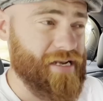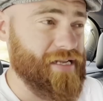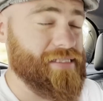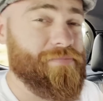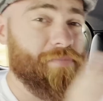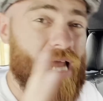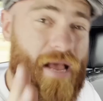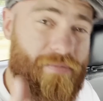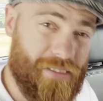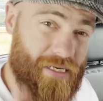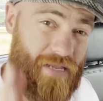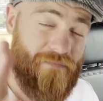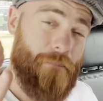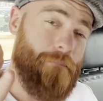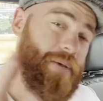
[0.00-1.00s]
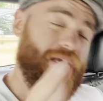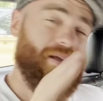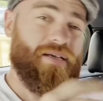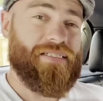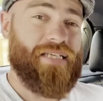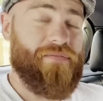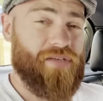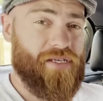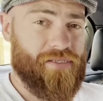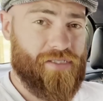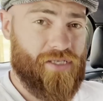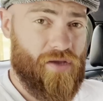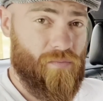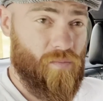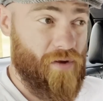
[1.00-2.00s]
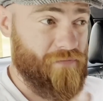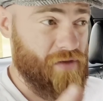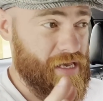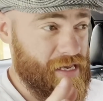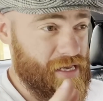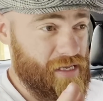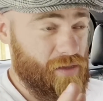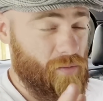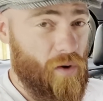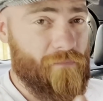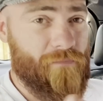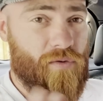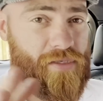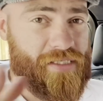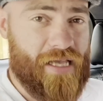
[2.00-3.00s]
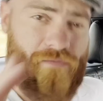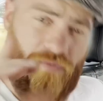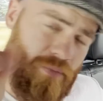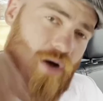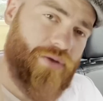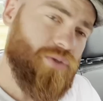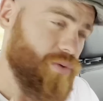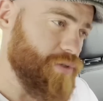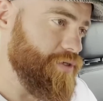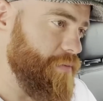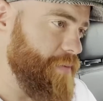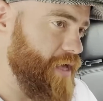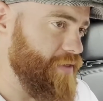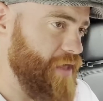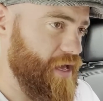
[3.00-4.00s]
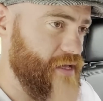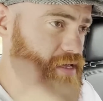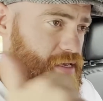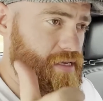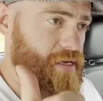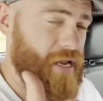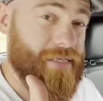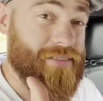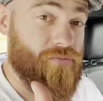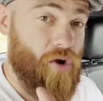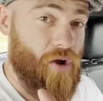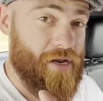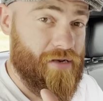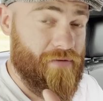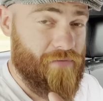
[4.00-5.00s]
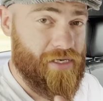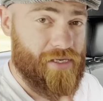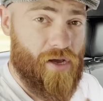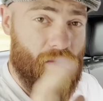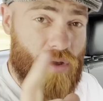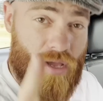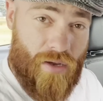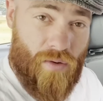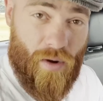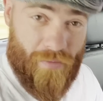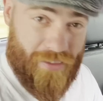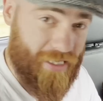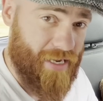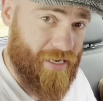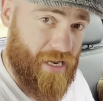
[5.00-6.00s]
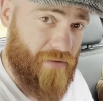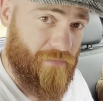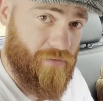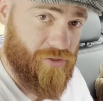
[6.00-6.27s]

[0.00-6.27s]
there's perhaps an even bigger safety concern with the 147, but I'll talk to you about that later on in the video when we take it out for a